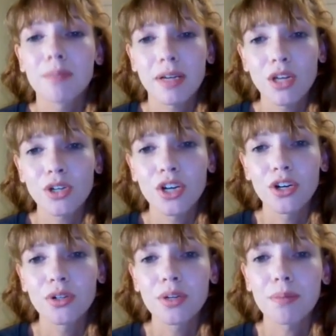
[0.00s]
my
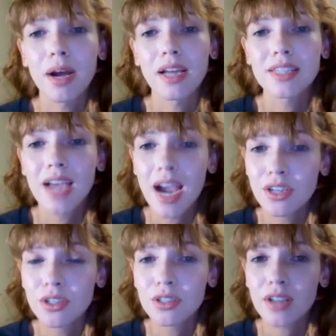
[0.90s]
logo, my
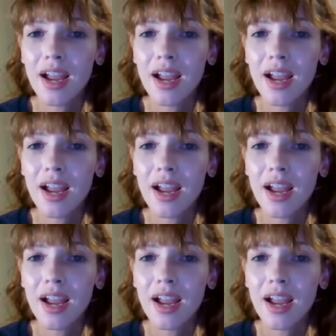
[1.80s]
title.